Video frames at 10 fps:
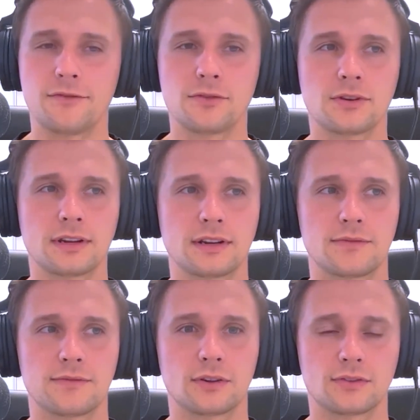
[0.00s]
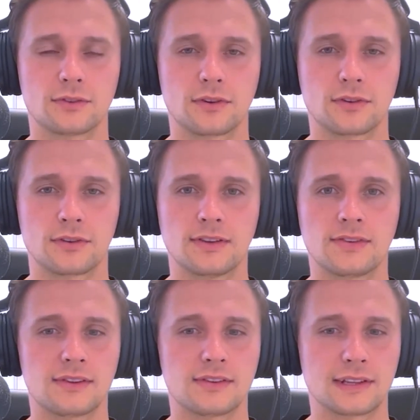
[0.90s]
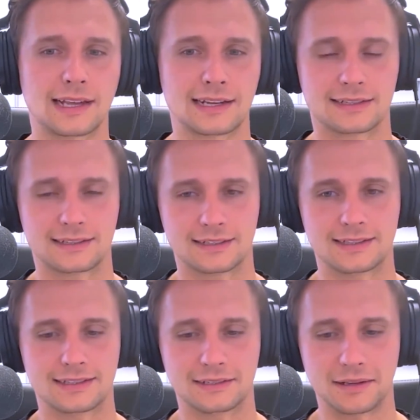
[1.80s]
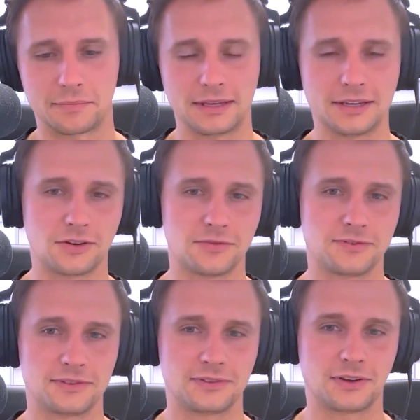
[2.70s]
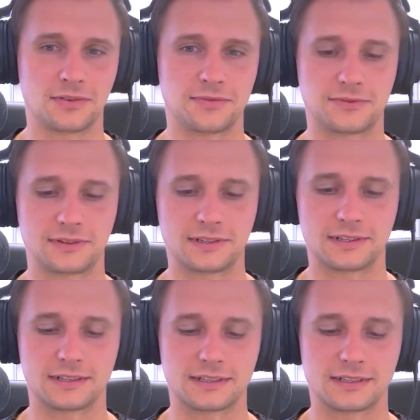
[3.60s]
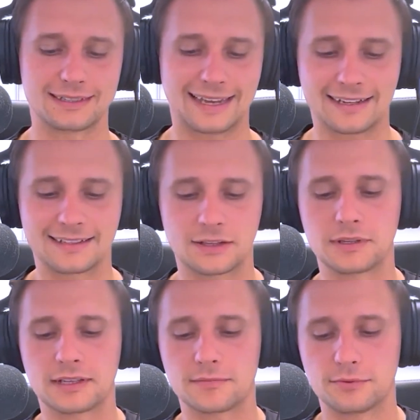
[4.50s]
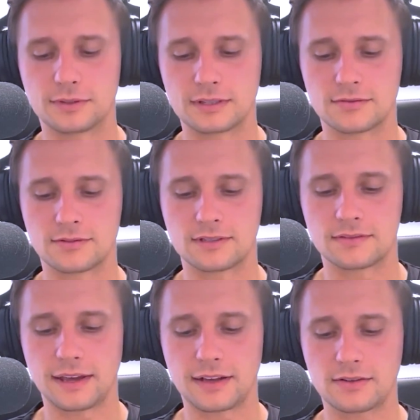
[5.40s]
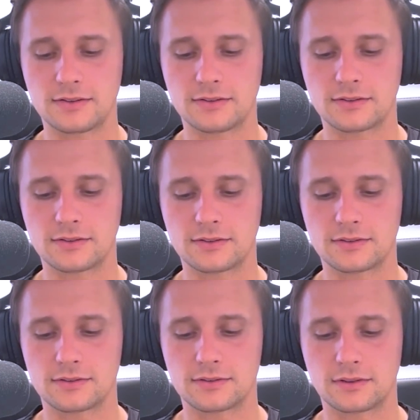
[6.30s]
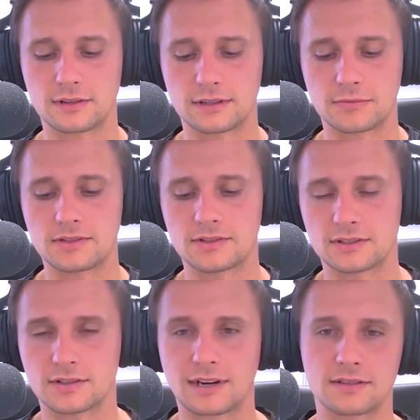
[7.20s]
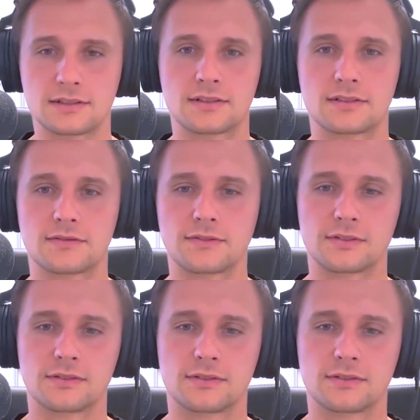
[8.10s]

you got any thoughts on this? Is it like the peak of tech that we can put into these vehicles, or we just scratching the surface?